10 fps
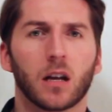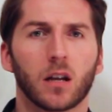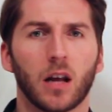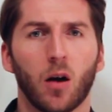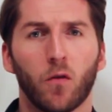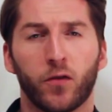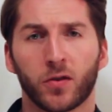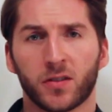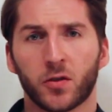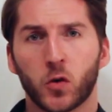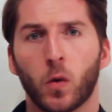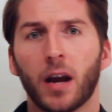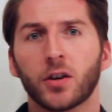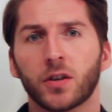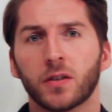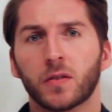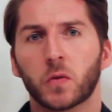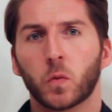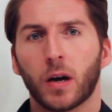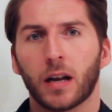Now, for
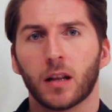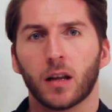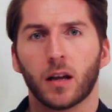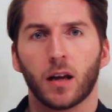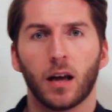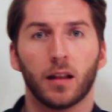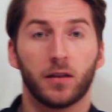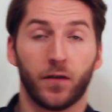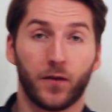situations when the